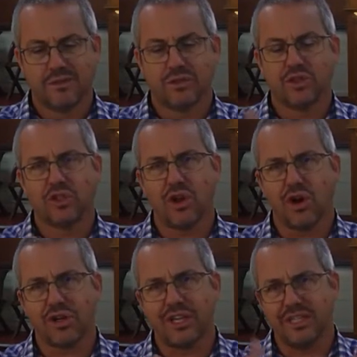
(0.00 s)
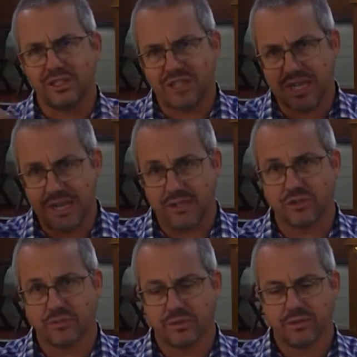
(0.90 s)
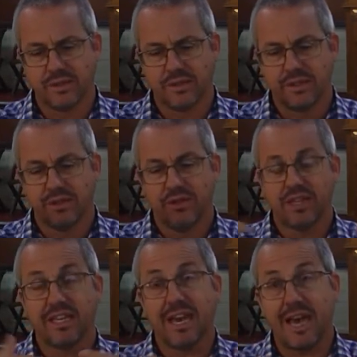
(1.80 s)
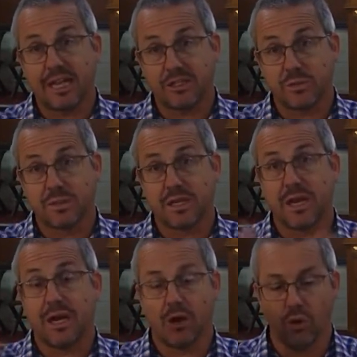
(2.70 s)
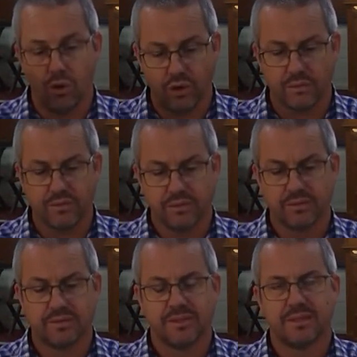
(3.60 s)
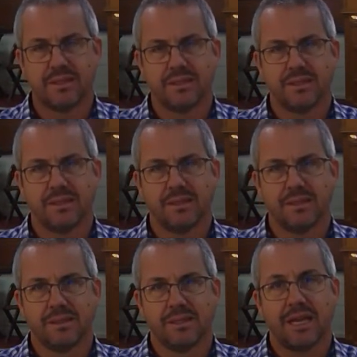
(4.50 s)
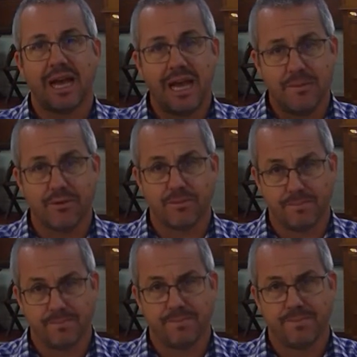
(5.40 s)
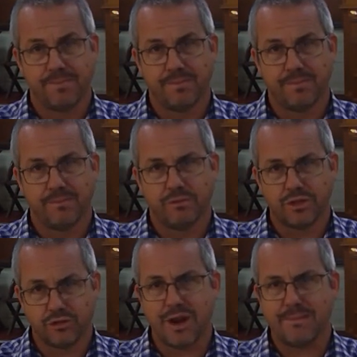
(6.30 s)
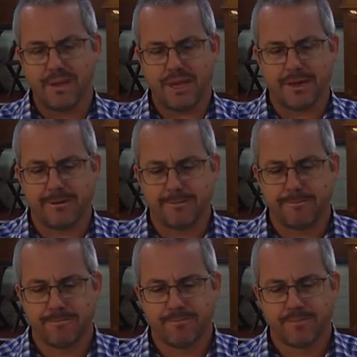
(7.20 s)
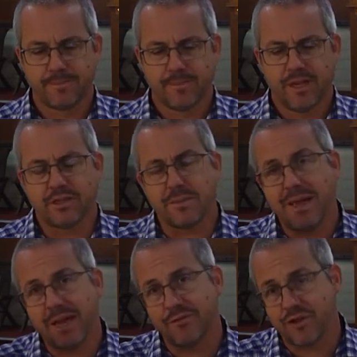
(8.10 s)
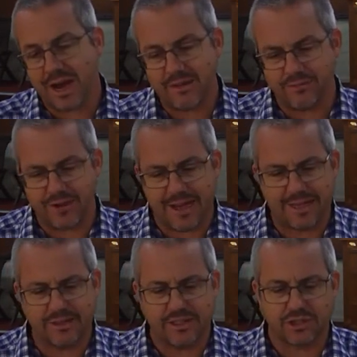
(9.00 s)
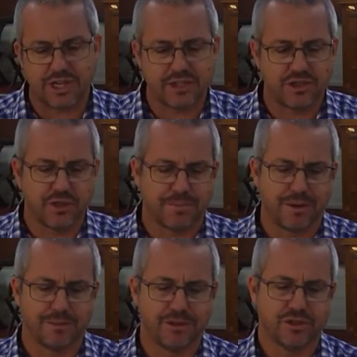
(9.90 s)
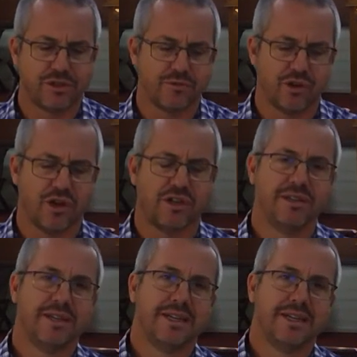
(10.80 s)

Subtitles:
The shock is tangible. The gasps are audible. Abram was a great man. He's a man of great faith. He trusted the promises of God.